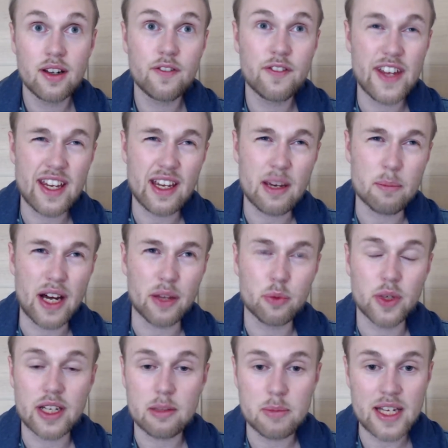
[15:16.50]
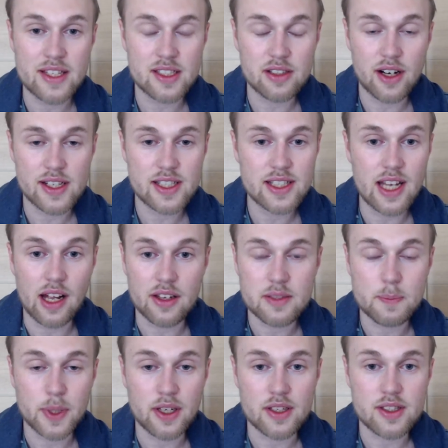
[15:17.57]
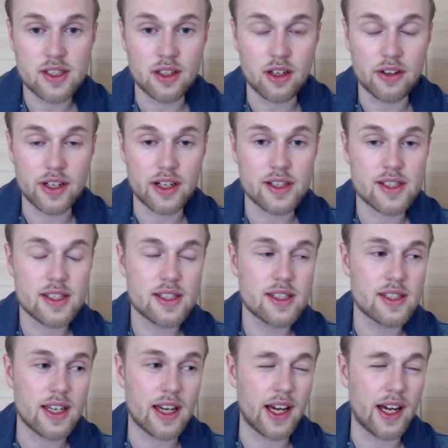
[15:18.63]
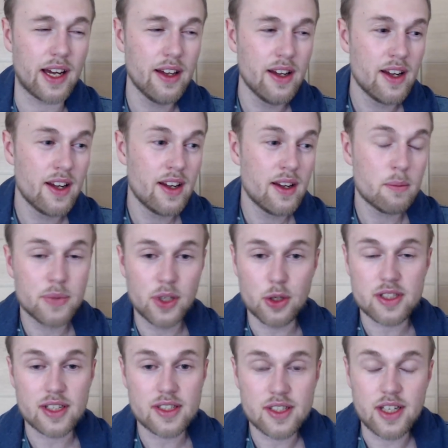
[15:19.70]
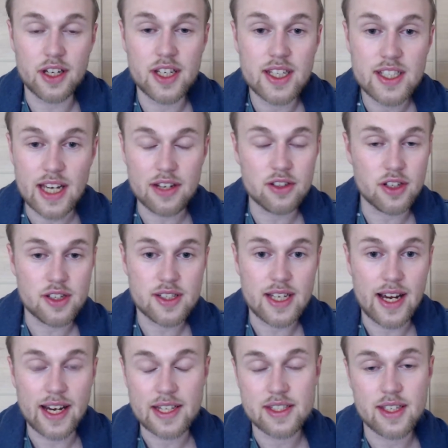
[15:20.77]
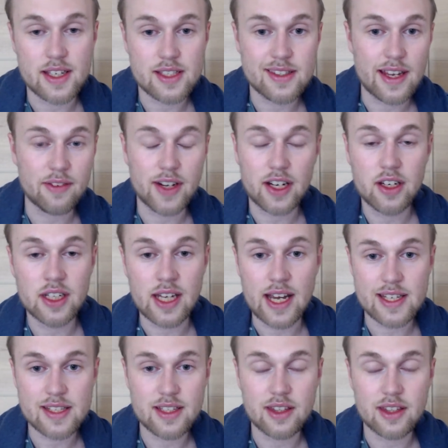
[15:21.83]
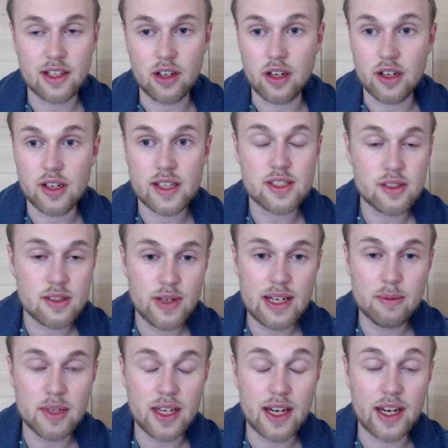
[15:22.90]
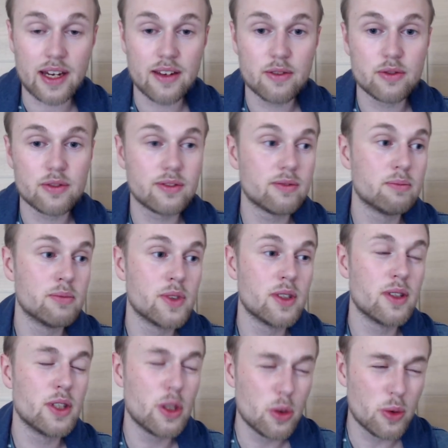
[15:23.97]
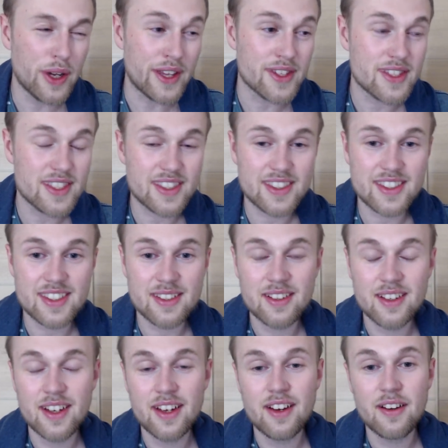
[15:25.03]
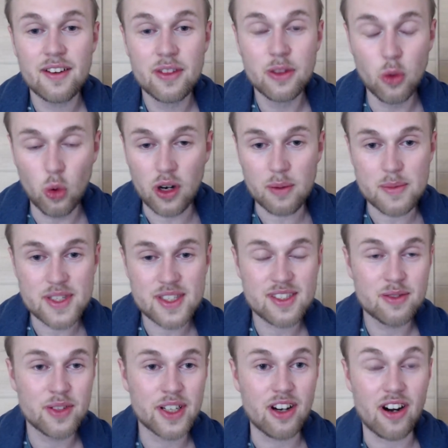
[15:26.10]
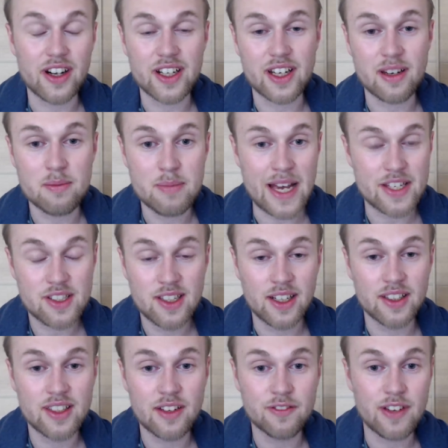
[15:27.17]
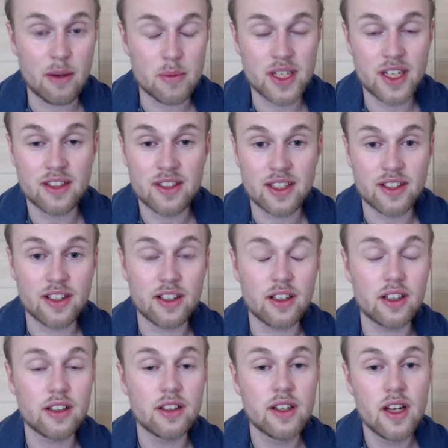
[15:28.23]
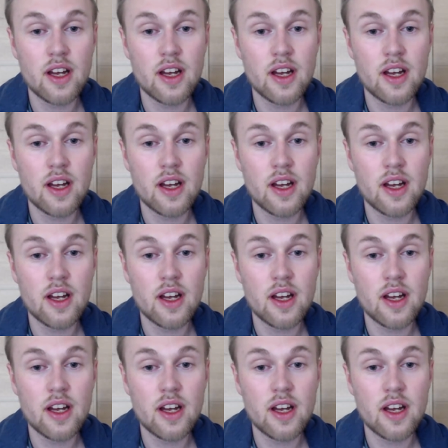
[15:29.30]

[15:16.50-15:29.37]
think about what it means to ourselves because you know there's uh, those that study gender sciences they recognize that there are extremely nuanced norms regarding masculinity and femininity there are